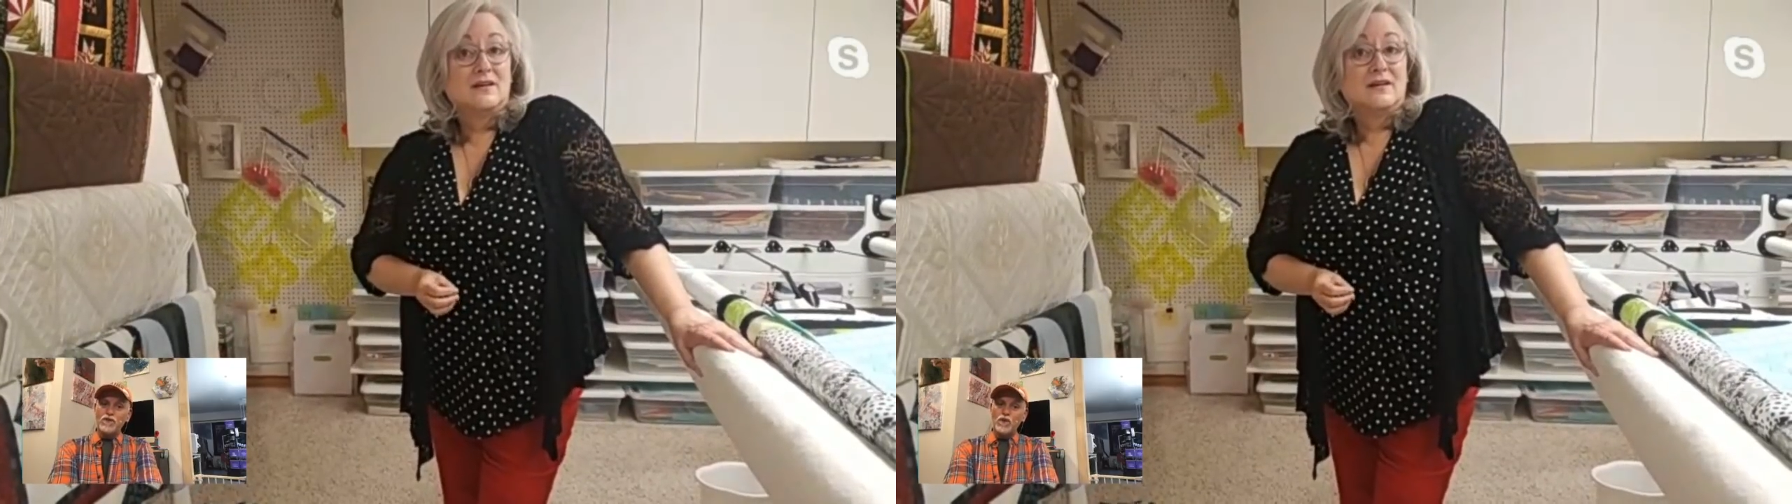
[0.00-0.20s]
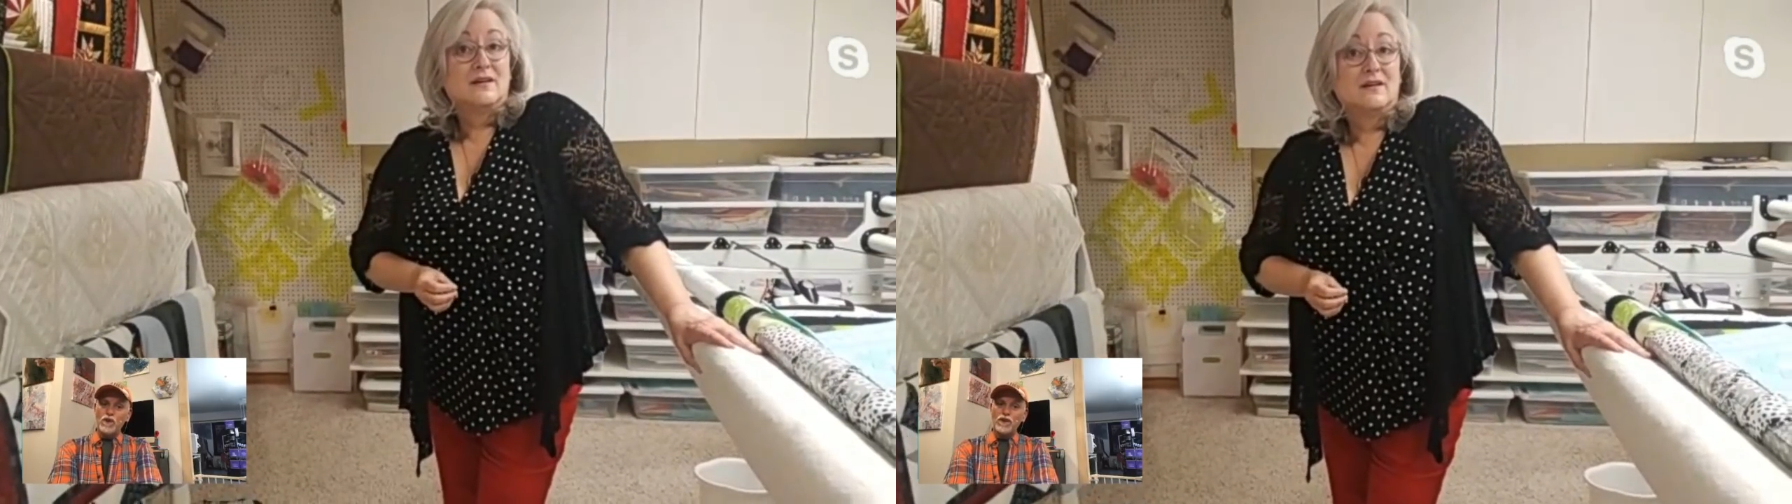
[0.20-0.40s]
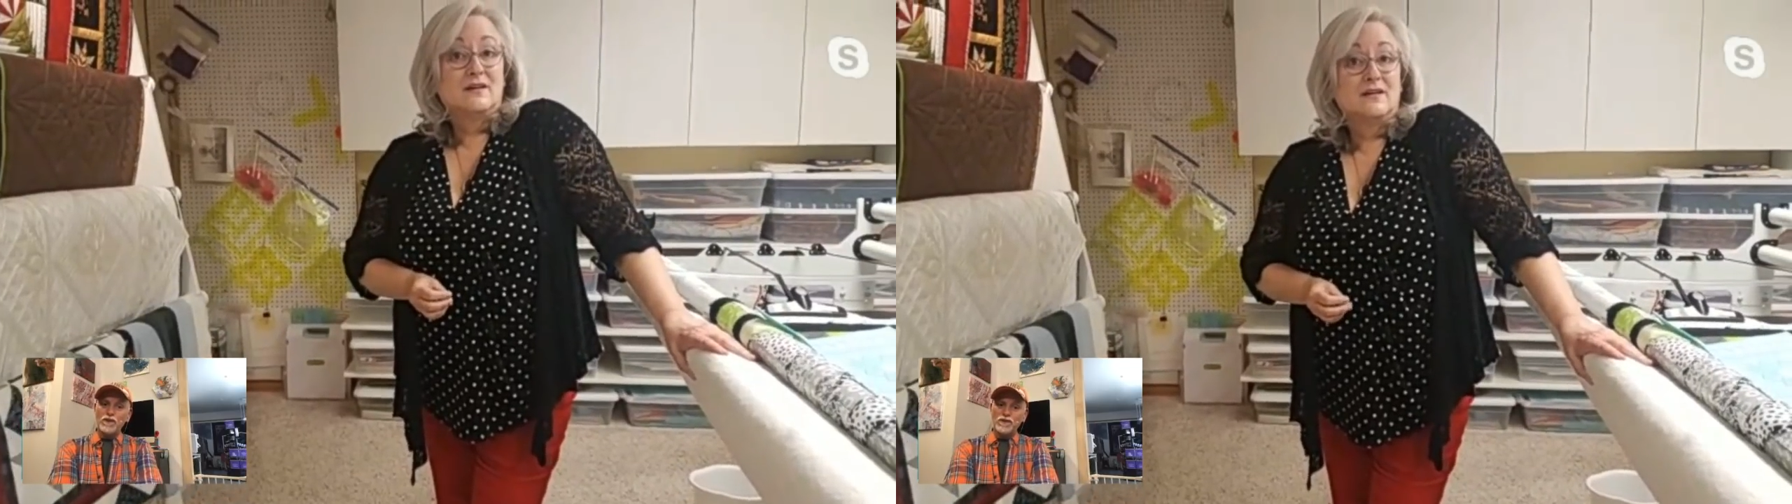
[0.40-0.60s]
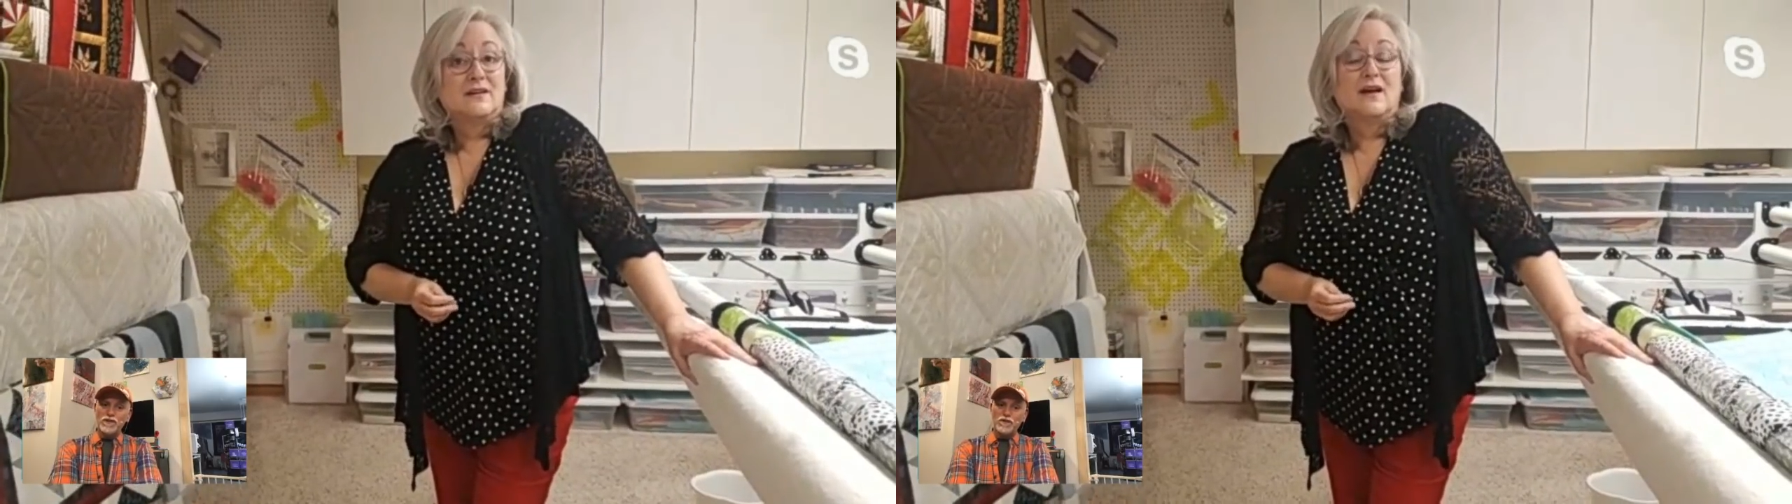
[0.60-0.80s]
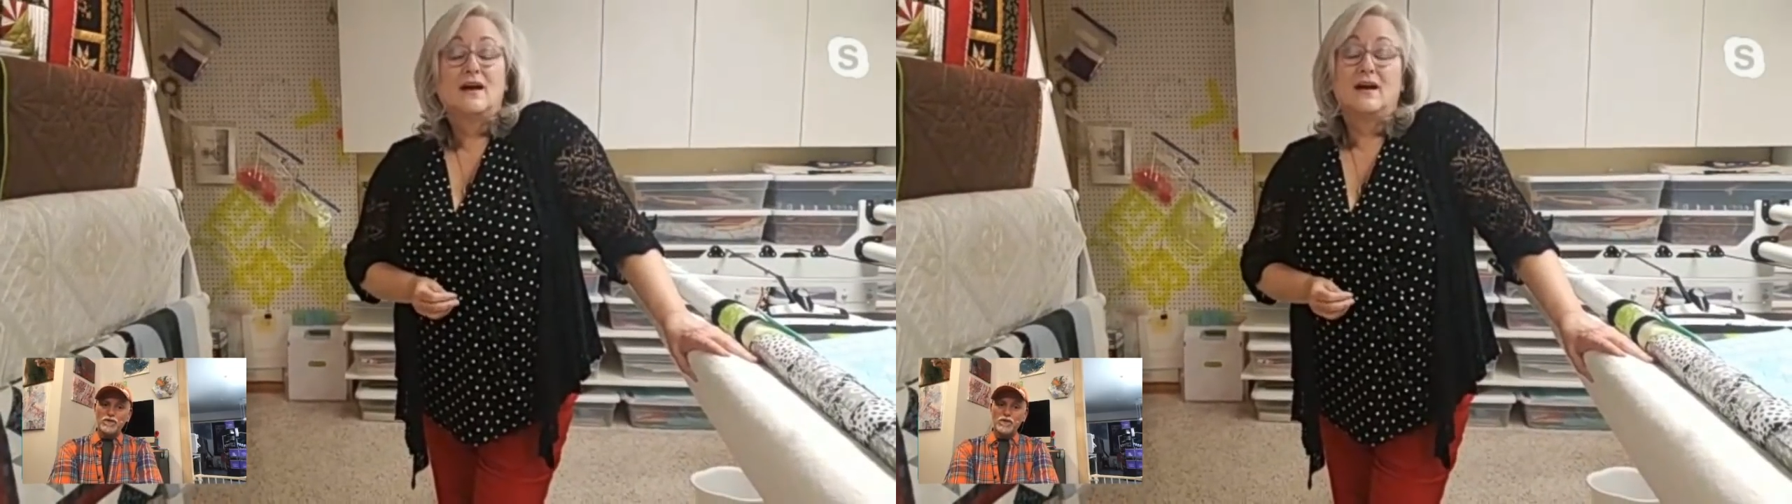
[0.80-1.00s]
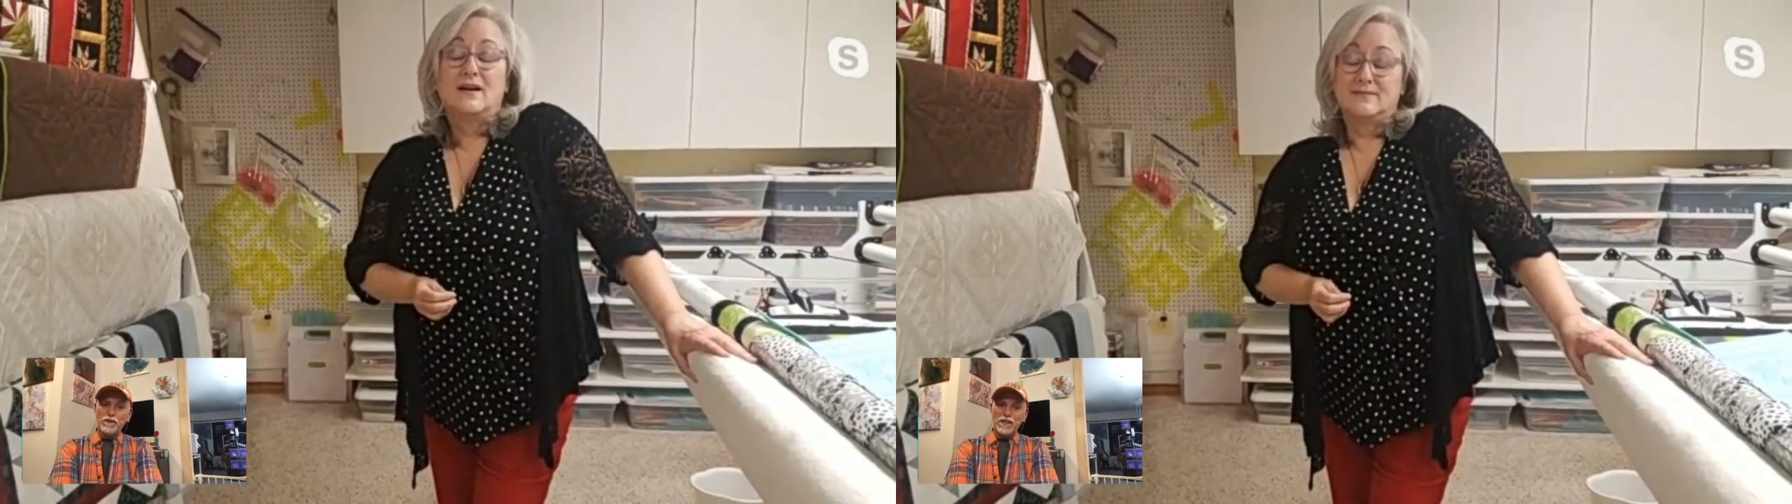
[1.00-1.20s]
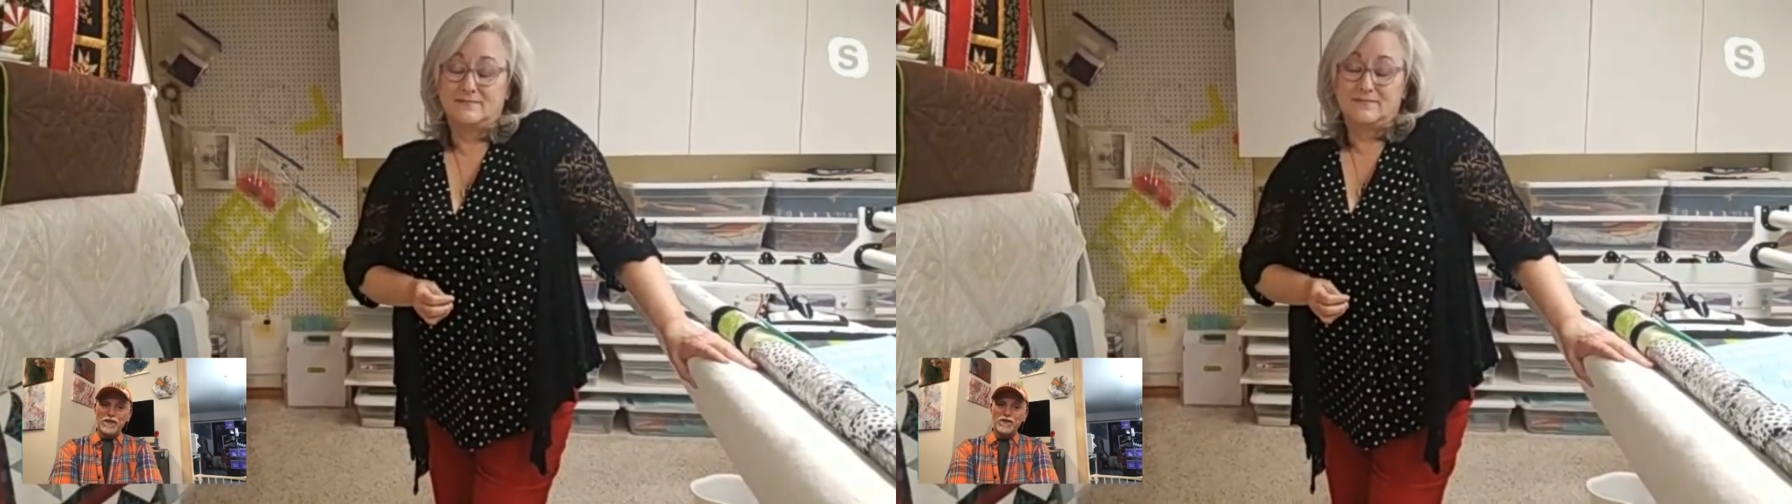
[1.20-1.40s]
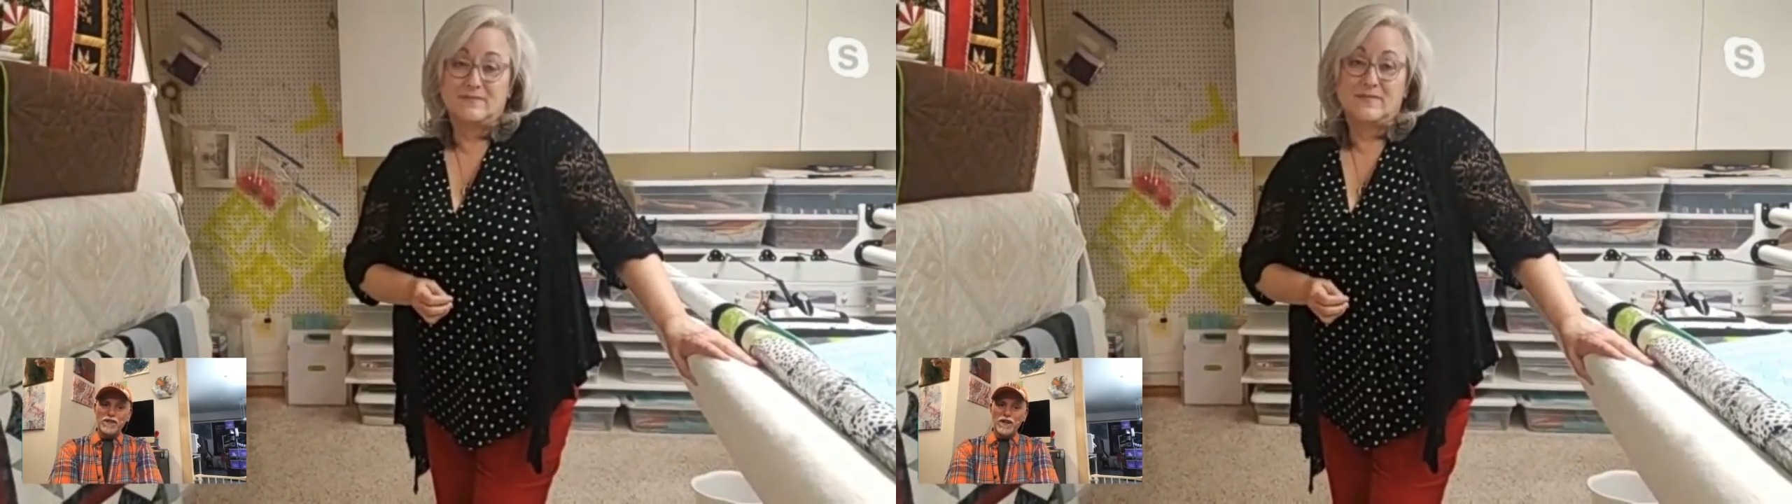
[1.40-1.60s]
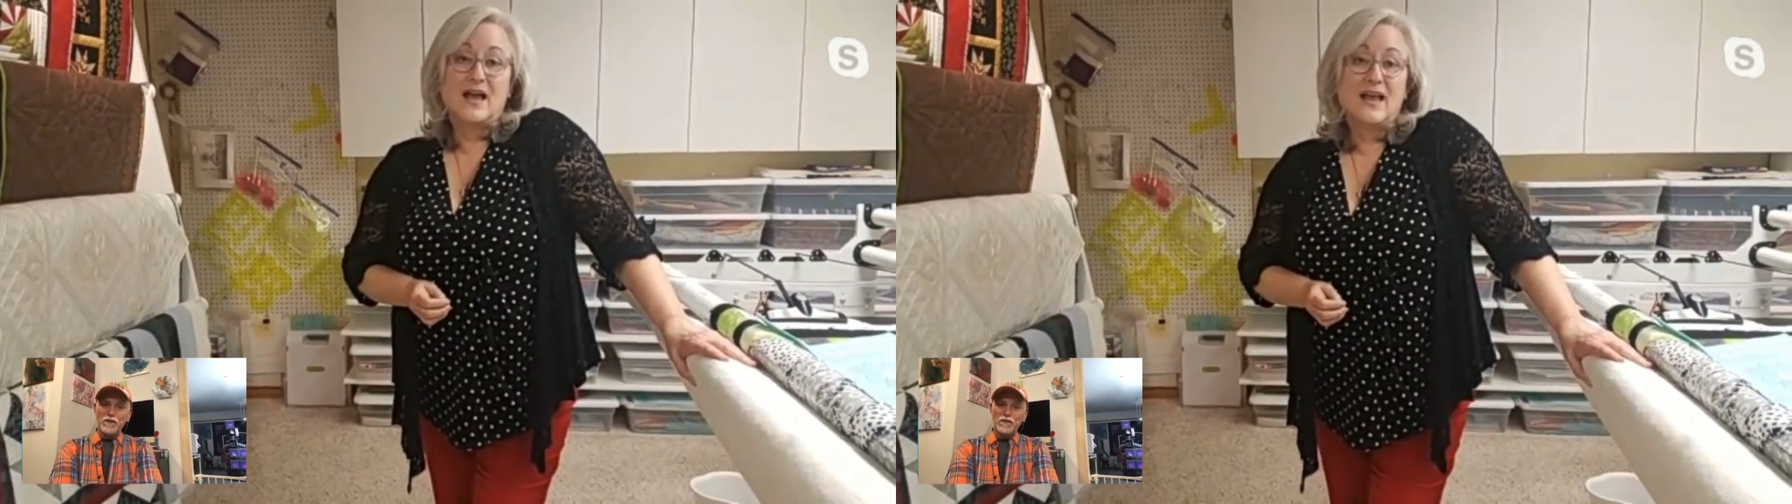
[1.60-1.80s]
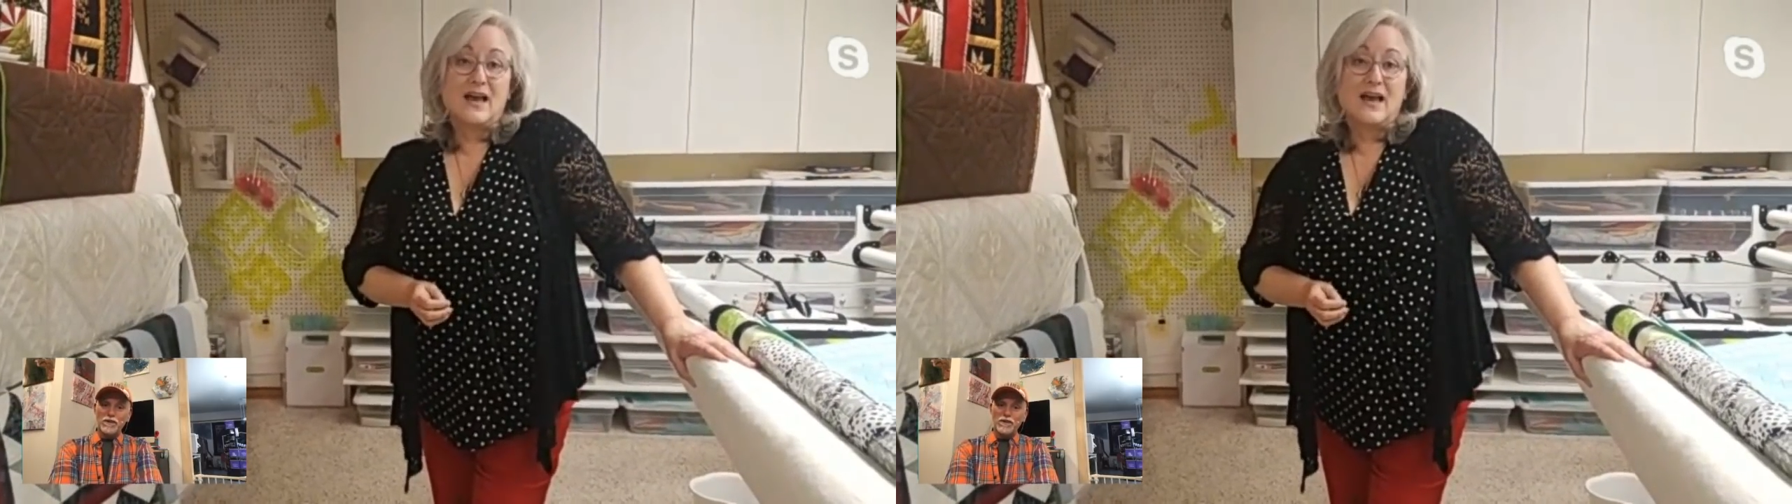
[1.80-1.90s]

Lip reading: for Houston for many years now.